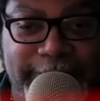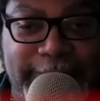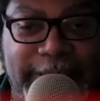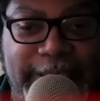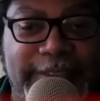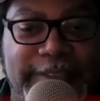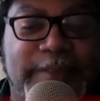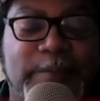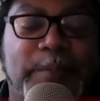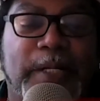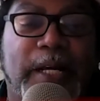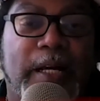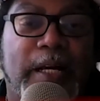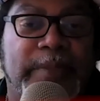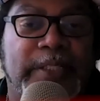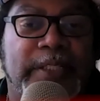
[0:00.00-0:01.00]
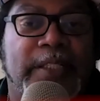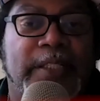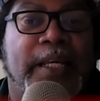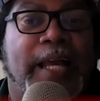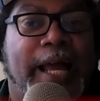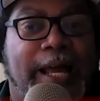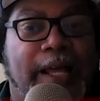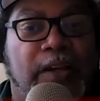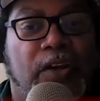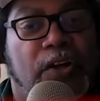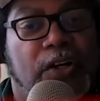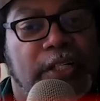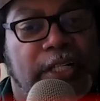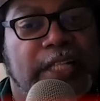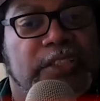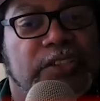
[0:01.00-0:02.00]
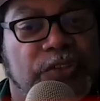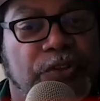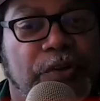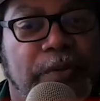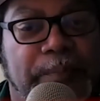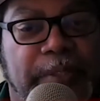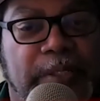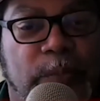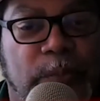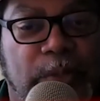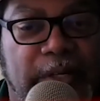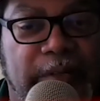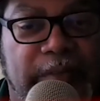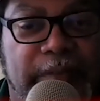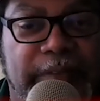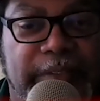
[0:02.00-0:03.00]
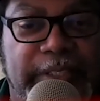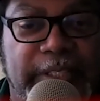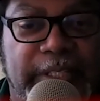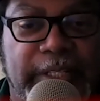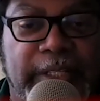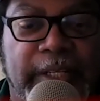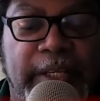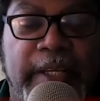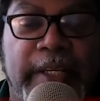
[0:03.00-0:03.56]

And it's probably, how long has Jordan been aware of everything?